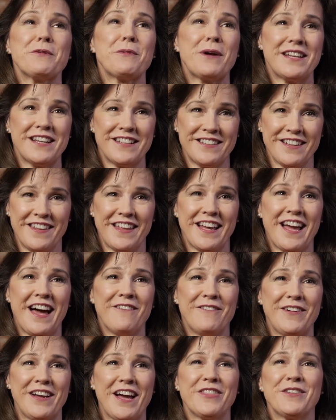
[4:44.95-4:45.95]
so they waited till
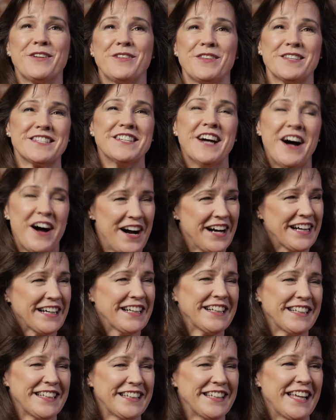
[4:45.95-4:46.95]
we got through the
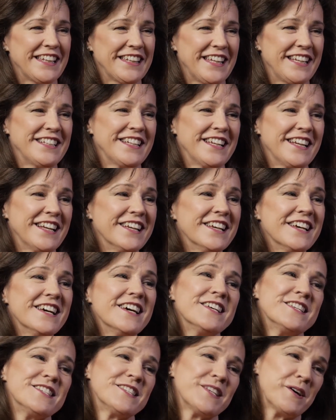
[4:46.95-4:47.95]
song, and then they did it.
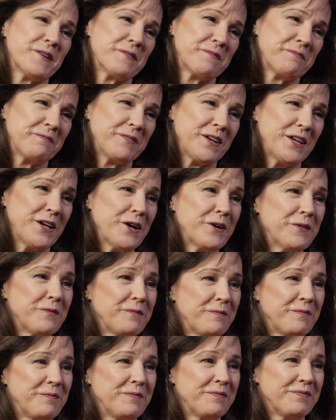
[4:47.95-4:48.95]
So, you know.